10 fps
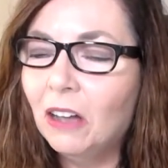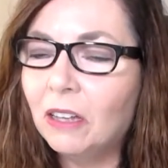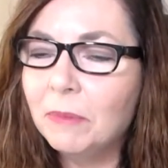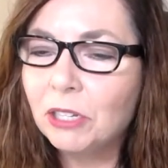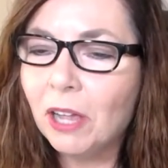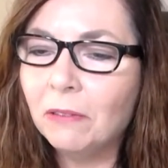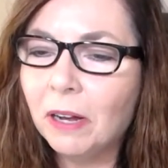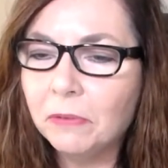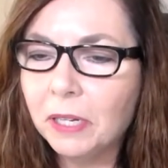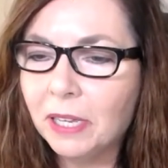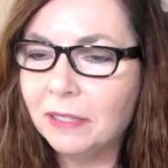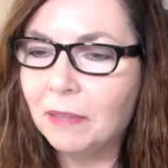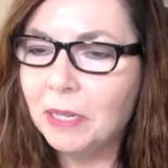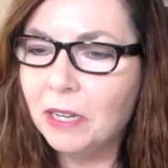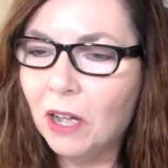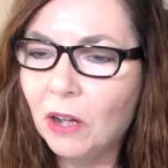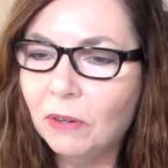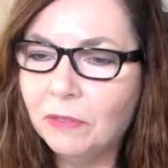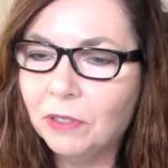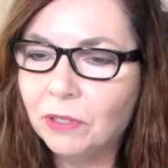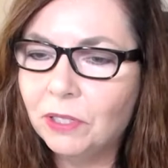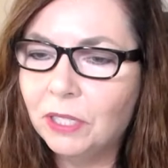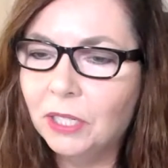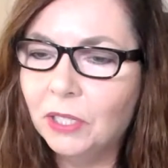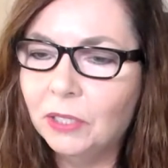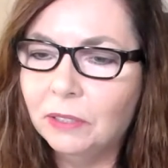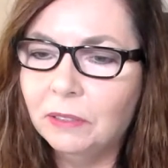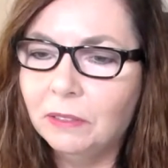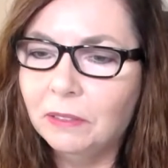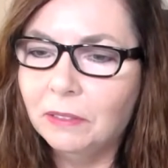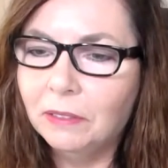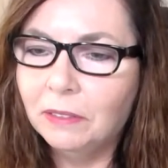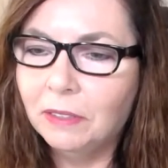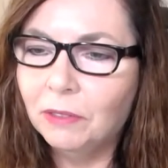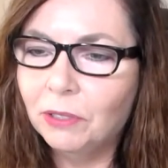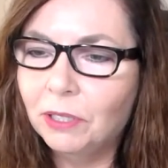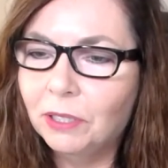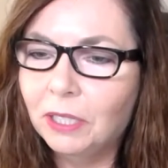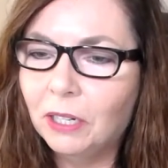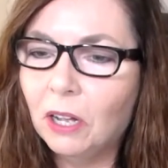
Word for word: okay, Michelle Rodriguez, let me know if you're still if you're still here.